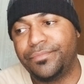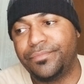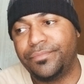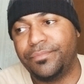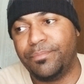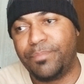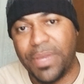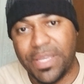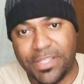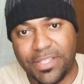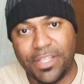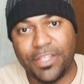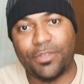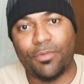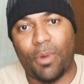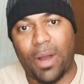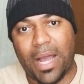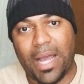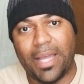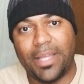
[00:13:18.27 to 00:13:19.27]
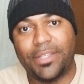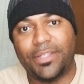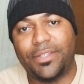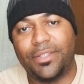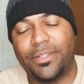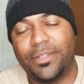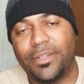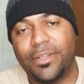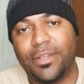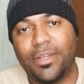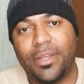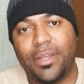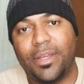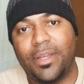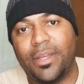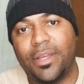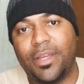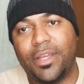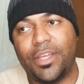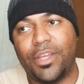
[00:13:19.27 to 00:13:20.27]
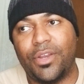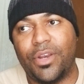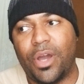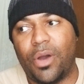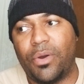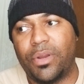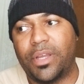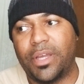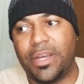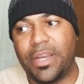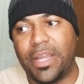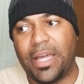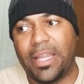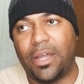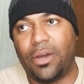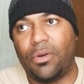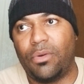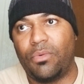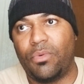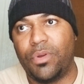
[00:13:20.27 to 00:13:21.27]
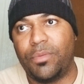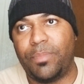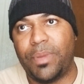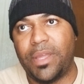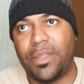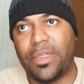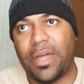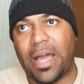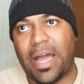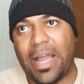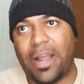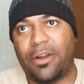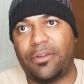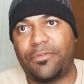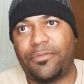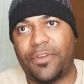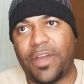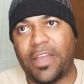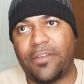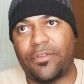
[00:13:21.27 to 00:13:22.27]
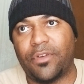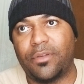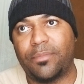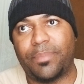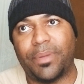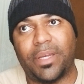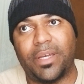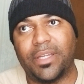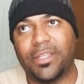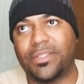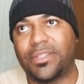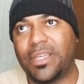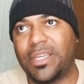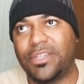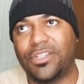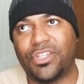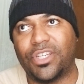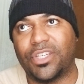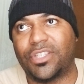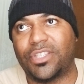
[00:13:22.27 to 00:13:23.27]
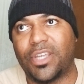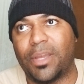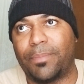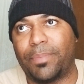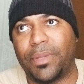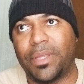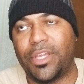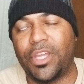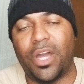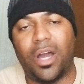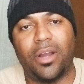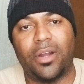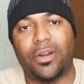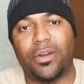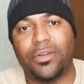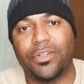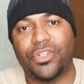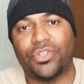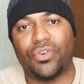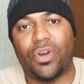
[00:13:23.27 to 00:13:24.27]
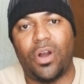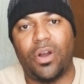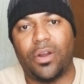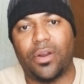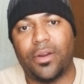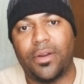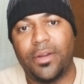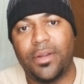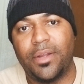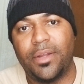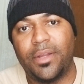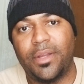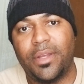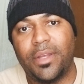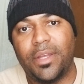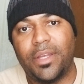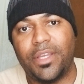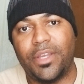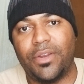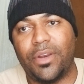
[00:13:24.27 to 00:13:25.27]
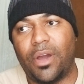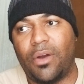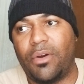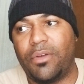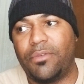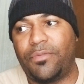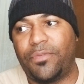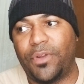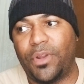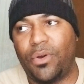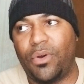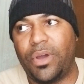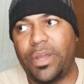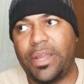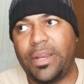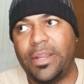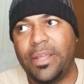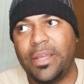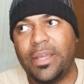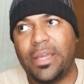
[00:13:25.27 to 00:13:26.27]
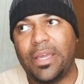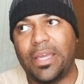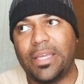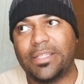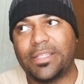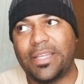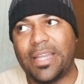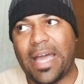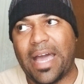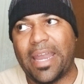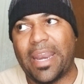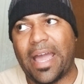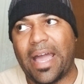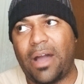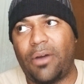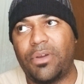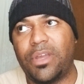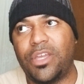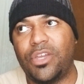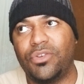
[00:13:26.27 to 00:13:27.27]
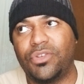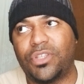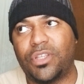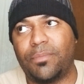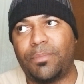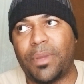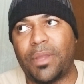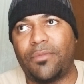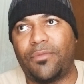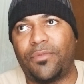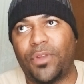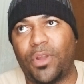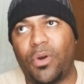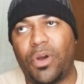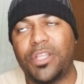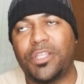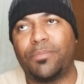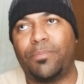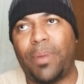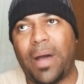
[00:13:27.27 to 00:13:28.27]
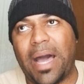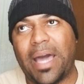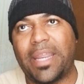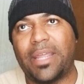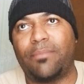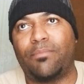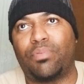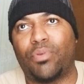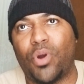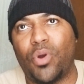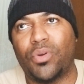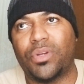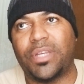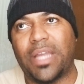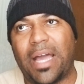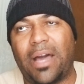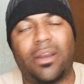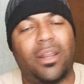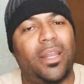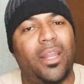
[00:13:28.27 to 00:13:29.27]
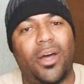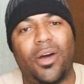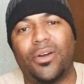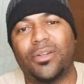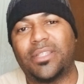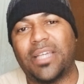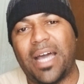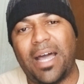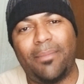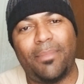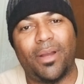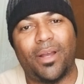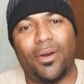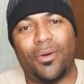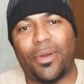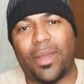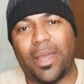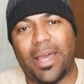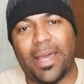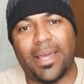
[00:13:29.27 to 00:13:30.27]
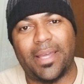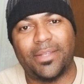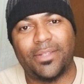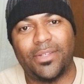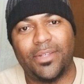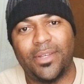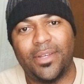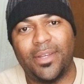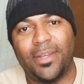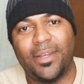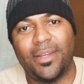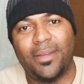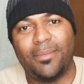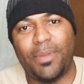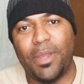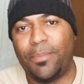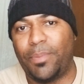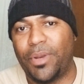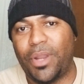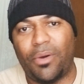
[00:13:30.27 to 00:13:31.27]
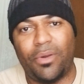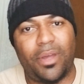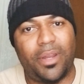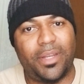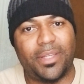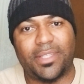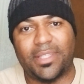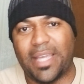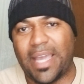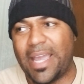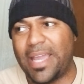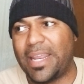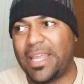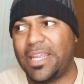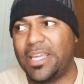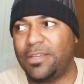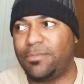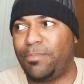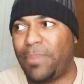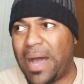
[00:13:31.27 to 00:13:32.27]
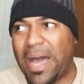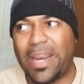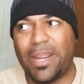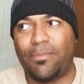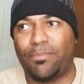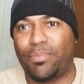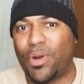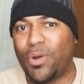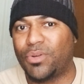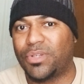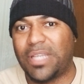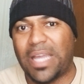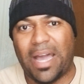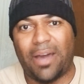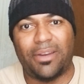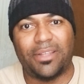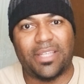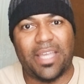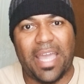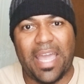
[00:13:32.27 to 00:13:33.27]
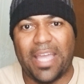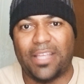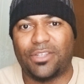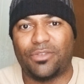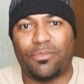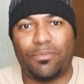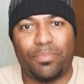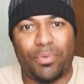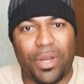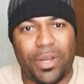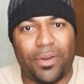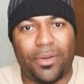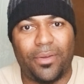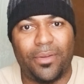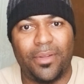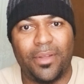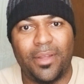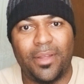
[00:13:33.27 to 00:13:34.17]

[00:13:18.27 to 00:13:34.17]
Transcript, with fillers: business wise, you know, and Canelo would be the hired favorite because he's just simply younger, stronger, you know, and Floyd is not how he used to be. Floyd's body broke down a long time ago, guys. People don't understand that his body broke down. His hands are brittle.